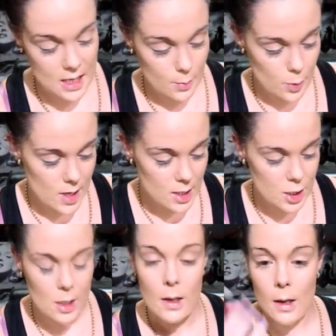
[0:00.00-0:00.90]
brush.
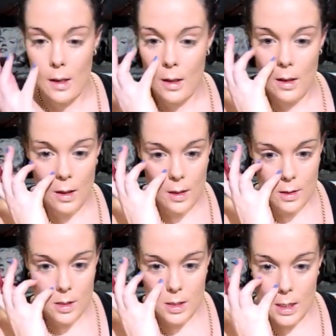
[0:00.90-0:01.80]
And I
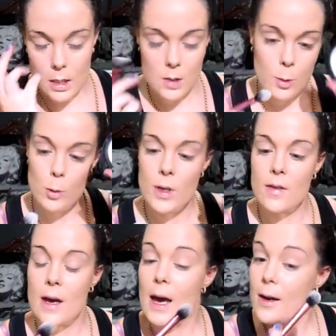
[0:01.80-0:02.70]
just take a small bit of that